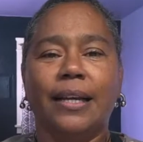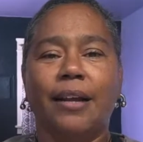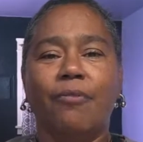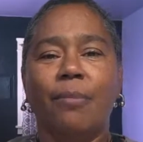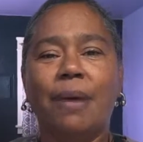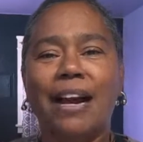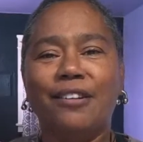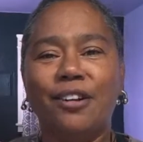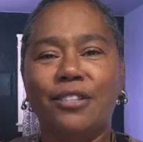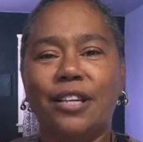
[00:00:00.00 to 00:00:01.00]
and
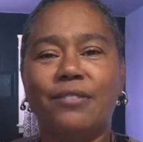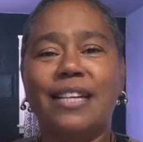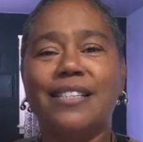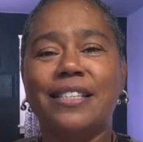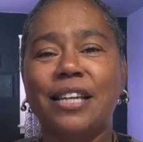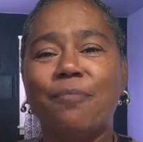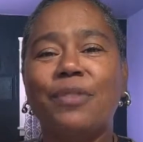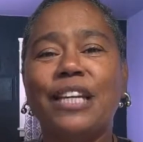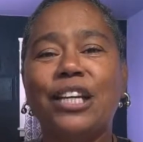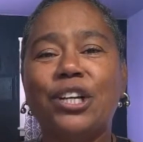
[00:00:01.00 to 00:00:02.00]
remind ourselves that
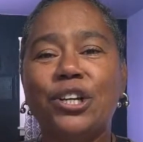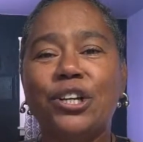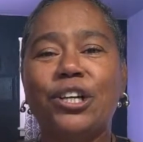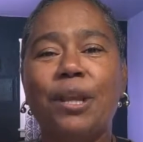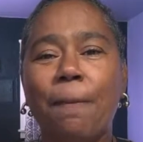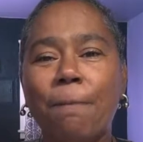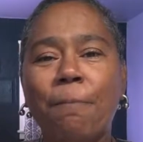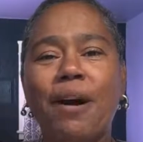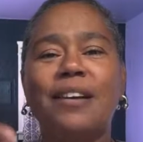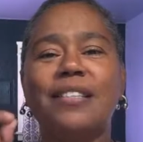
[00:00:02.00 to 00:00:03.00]
something good
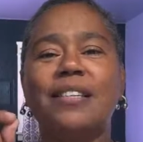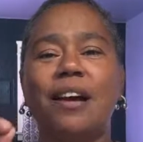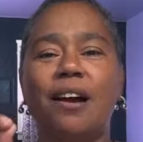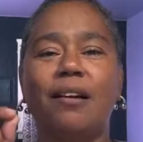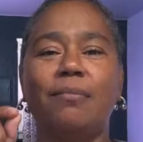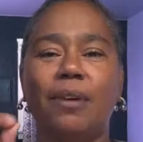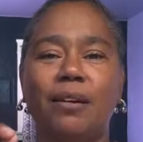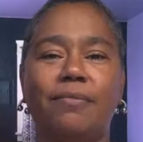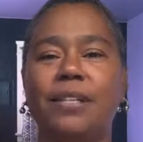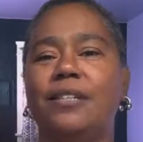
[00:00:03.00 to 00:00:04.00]
must come
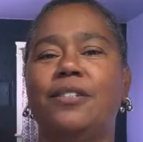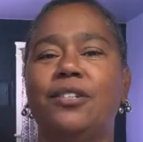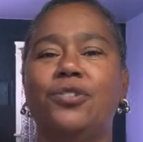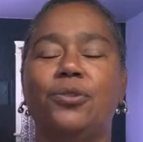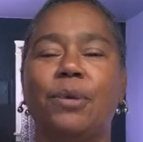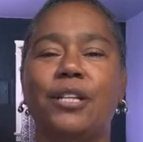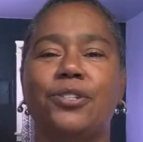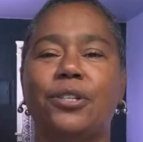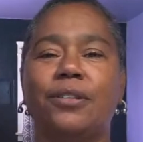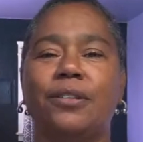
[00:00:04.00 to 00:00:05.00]
of this
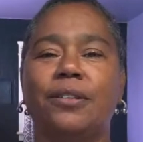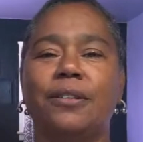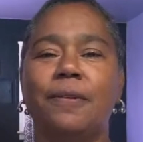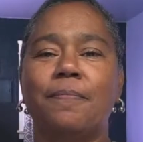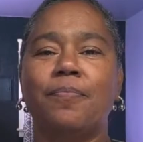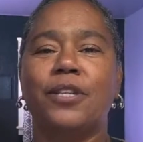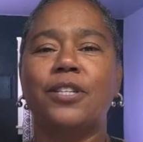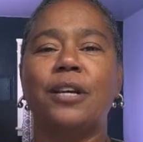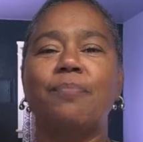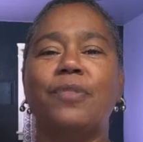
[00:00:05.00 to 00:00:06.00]
situation.
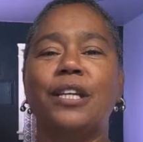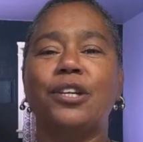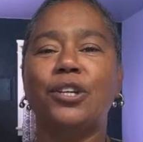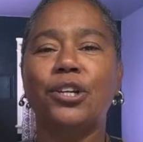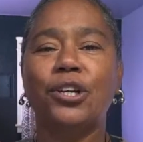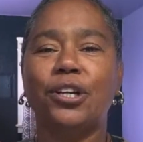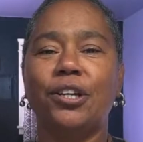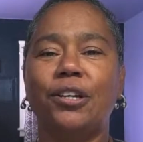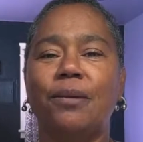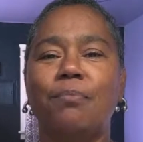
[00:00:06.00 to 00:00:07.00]
Something
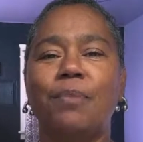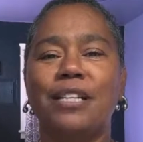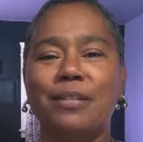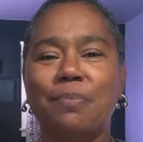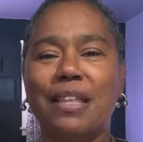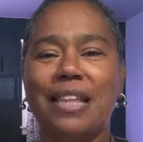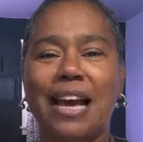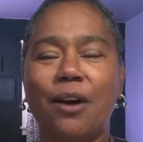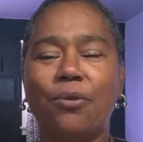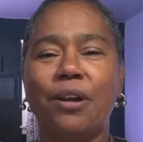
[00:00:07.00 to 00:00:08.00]
good must be
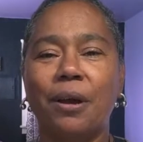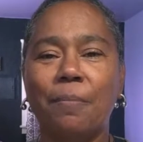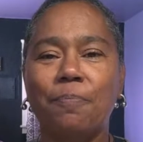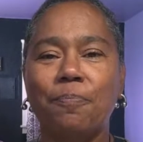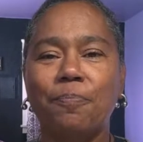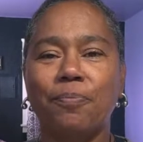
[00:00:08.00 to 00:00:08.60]
the outcome.